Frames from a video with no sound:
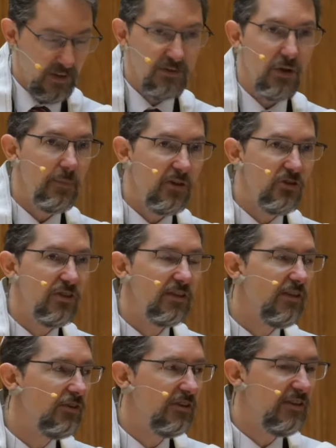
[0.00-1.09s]
So I mentioned that
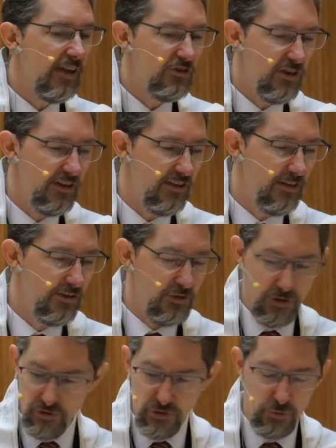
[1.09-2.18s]
there's a tension in the
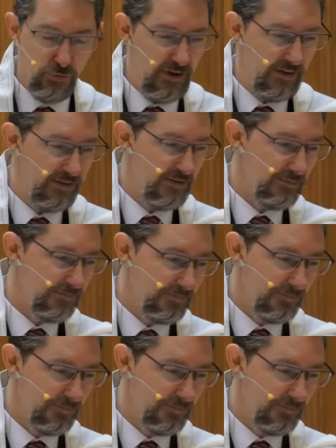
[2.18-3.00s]
liturgical readings.